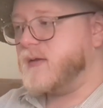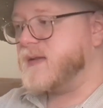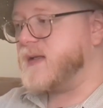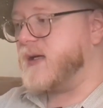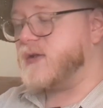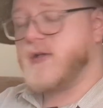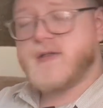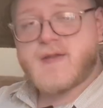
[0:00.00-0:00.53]
It's
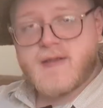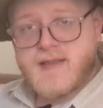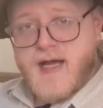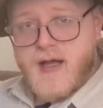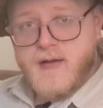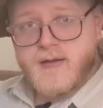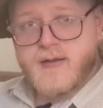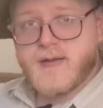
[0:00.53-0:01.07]
not just the
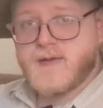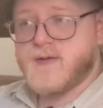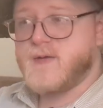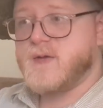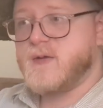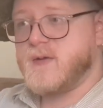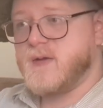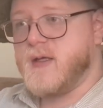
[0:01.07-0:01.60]
talent,
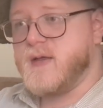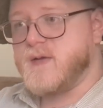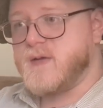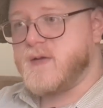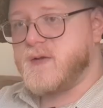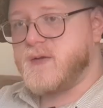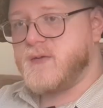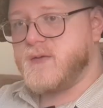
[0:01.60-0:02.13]

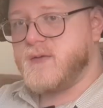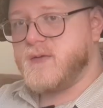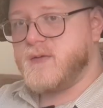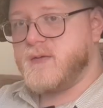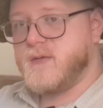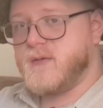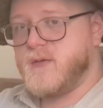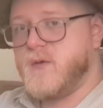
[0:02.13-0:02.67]
it's
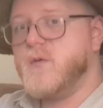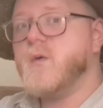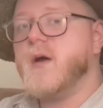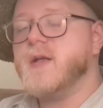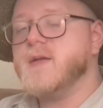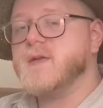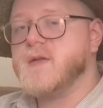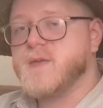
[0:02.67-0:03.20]

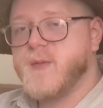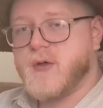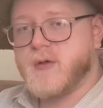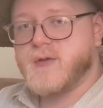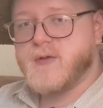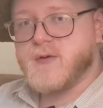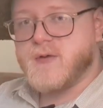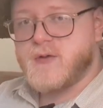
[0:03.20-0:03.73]
what is this
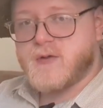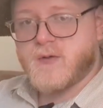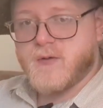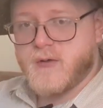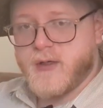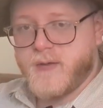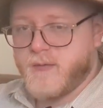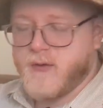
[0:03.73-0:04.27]
person's
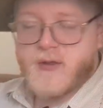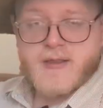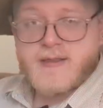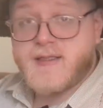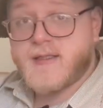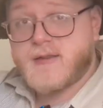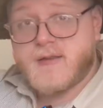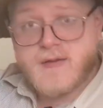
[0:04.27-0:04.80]
story? We're
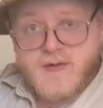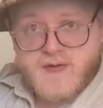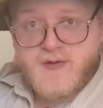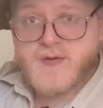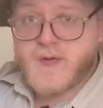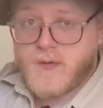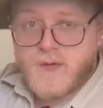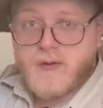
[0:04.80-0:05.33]
addicted to
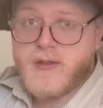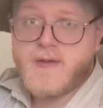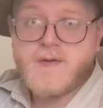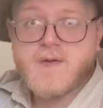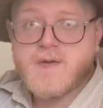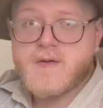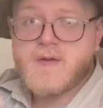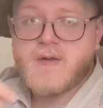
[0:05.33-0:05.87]

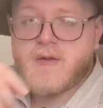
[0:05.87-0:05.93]
stories.